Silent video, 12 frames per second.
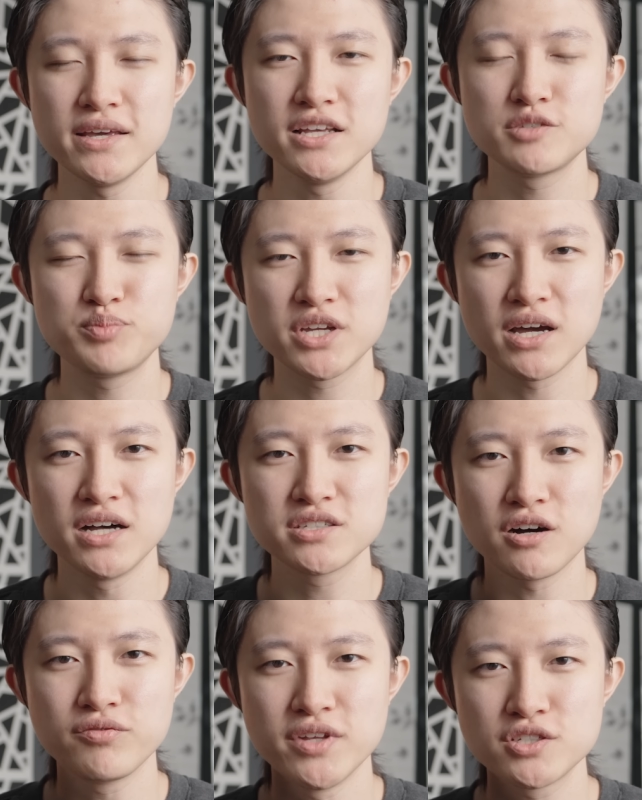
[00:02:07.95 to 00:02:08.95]
is because
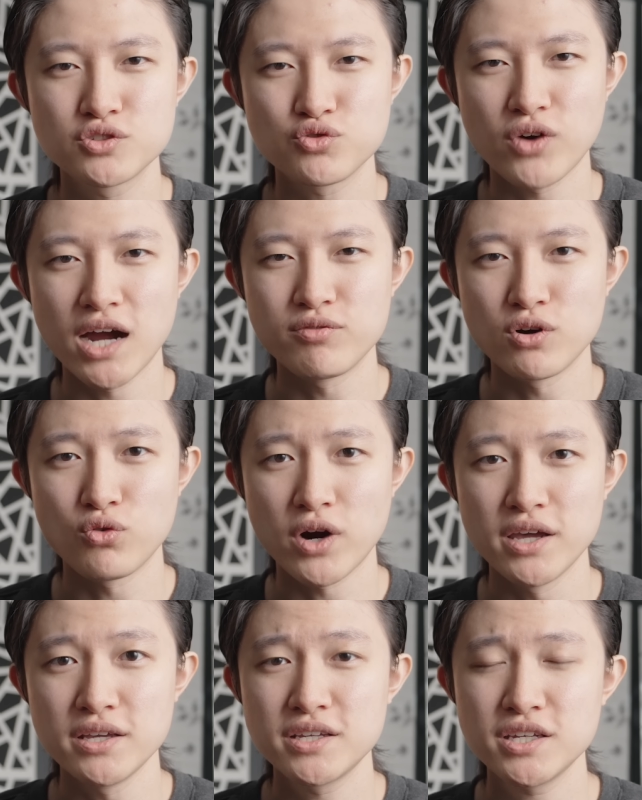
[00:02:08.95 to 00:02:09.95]
of this driver
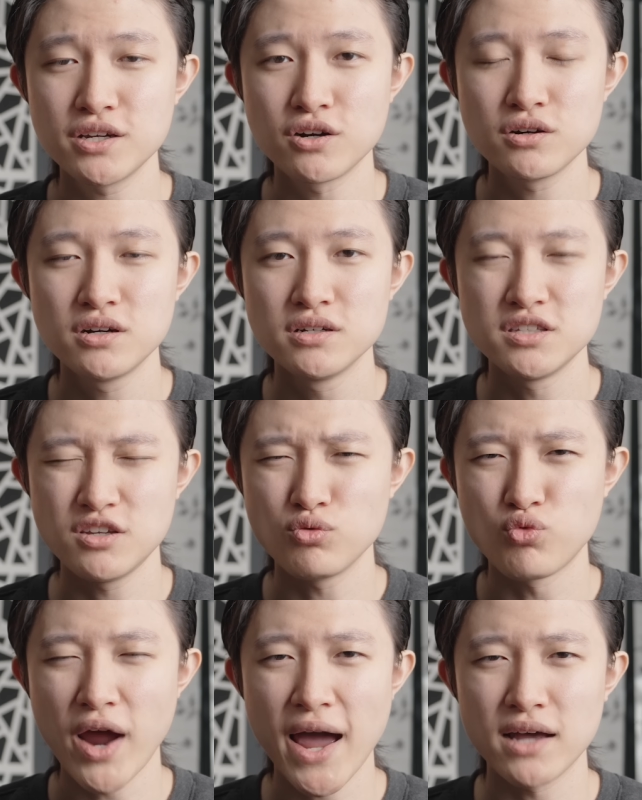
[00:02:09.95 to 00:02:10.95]
right here, the
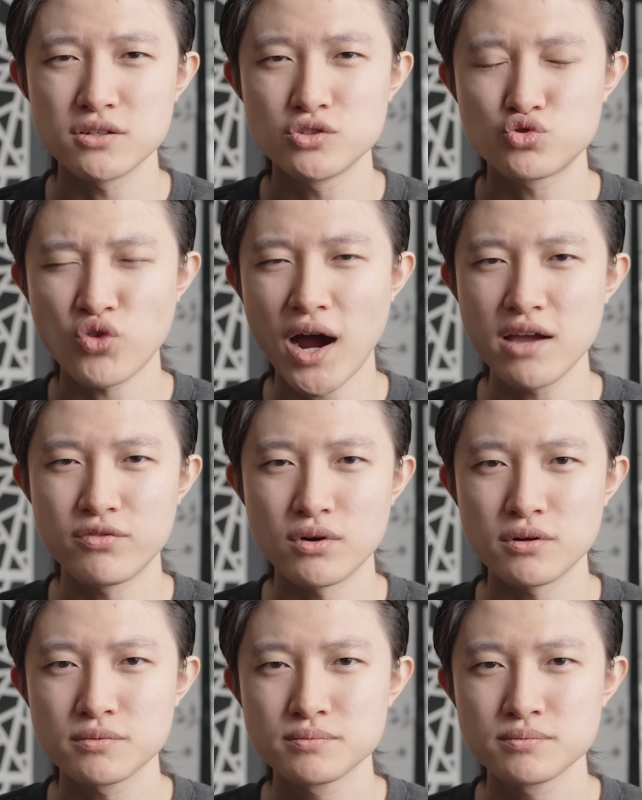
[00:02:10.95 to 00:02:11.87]
RAD Driver,